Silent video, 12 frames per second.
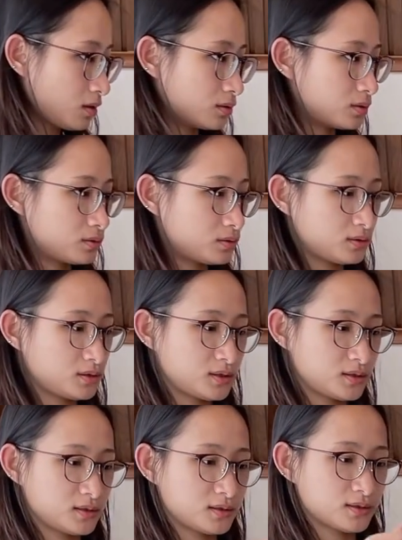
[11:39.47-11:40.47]
Oh,
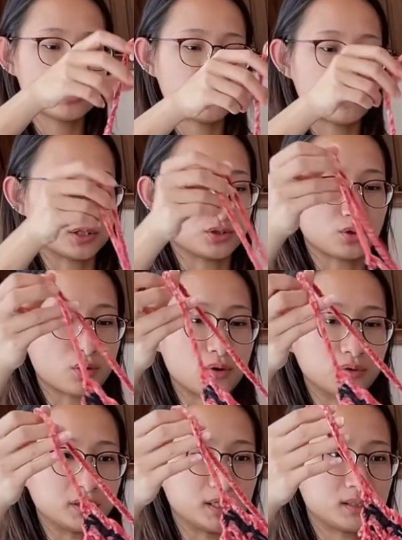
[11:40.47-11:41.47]
I don't know what to
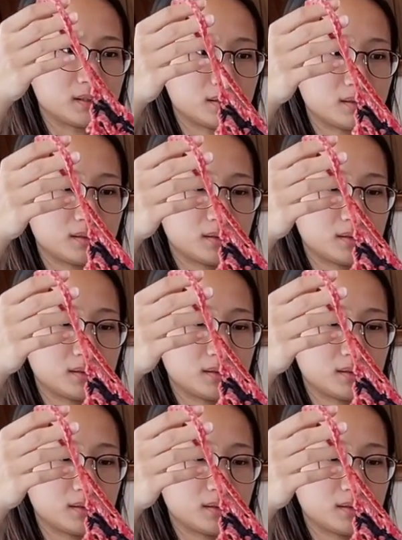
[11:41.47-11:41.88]
call it.